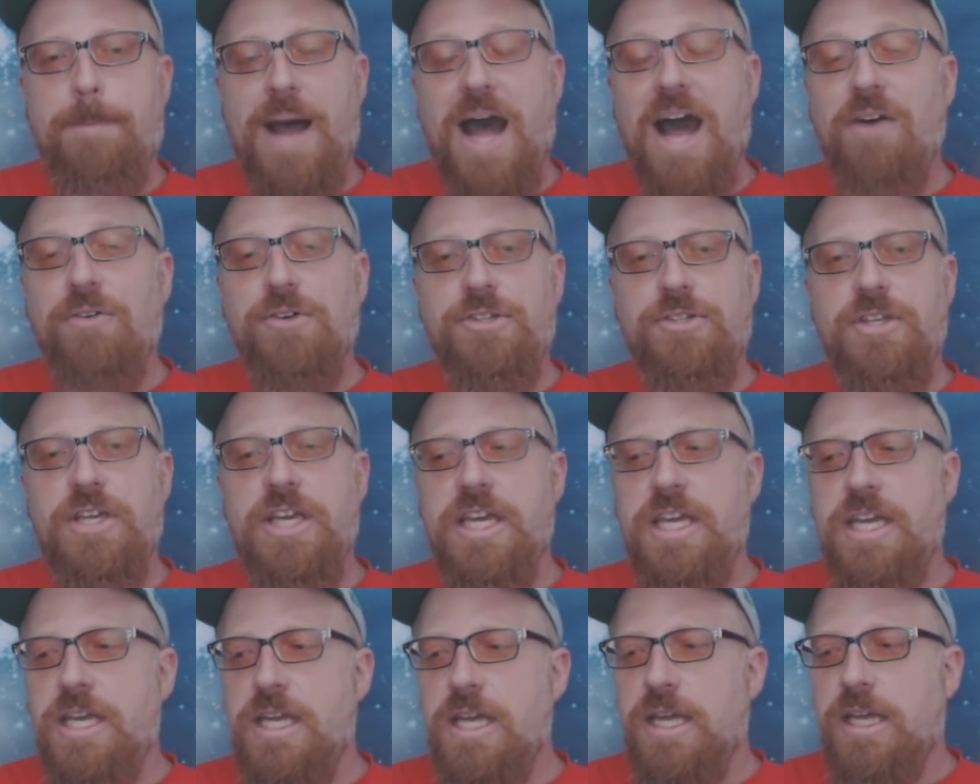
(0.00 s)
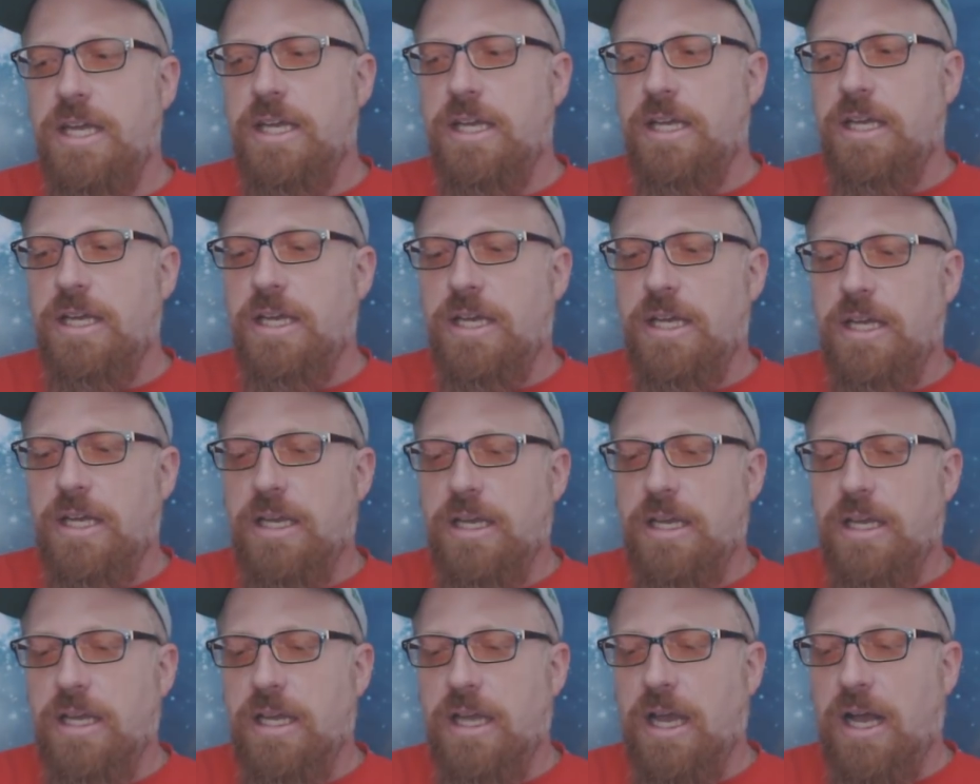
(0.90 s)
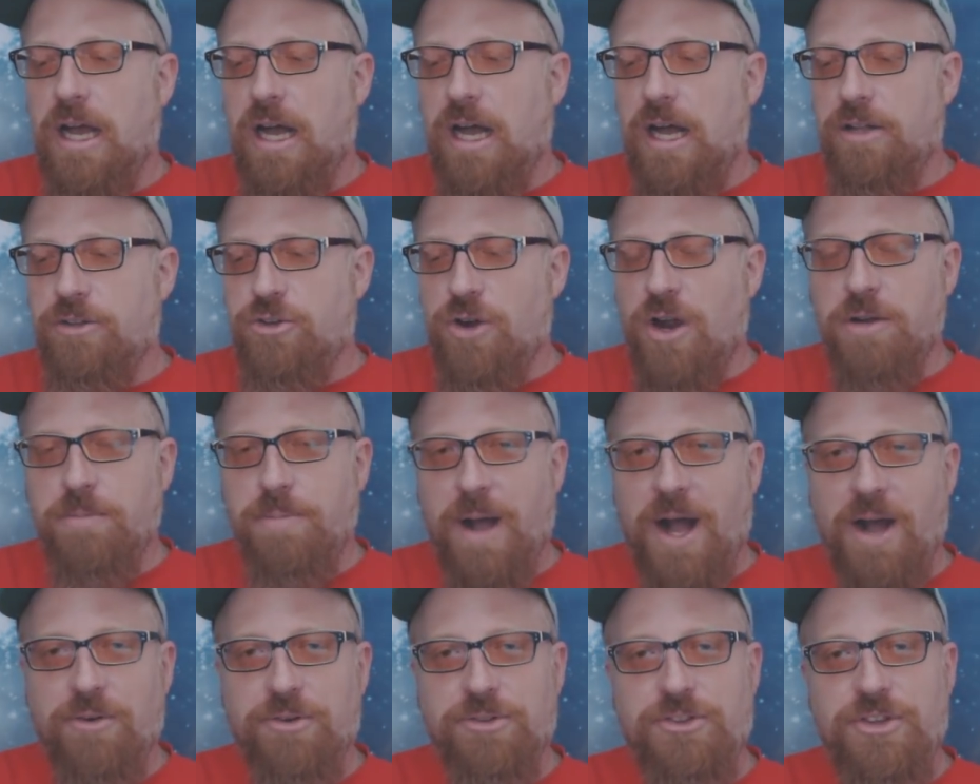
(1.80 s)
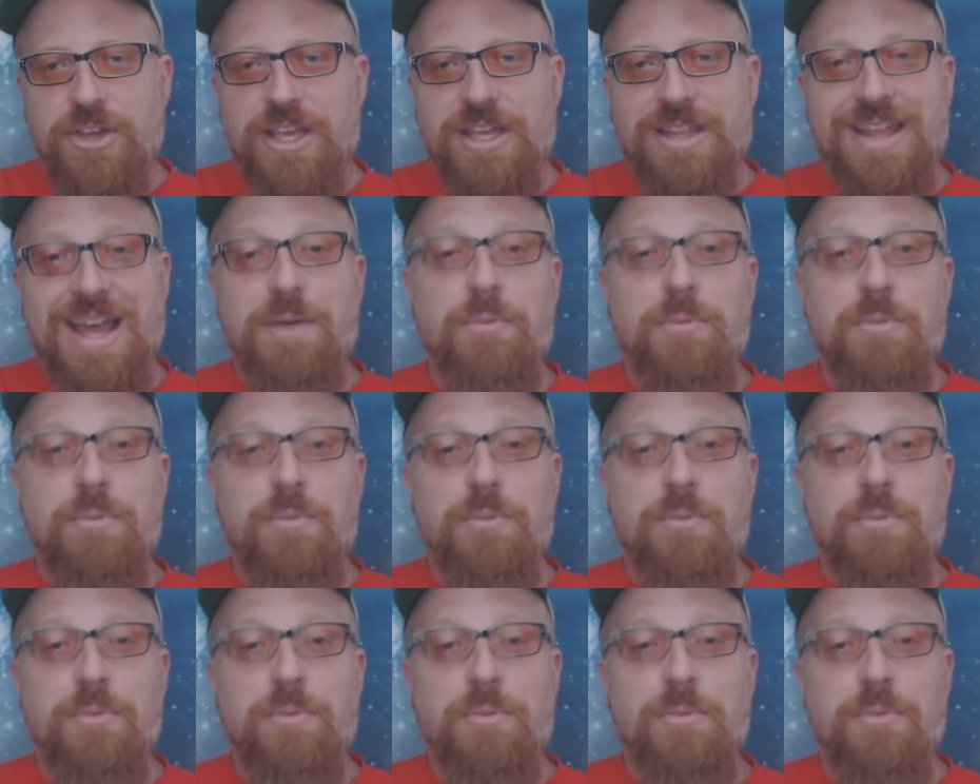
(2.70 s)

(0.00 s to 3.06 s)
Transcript: policy, drug policy,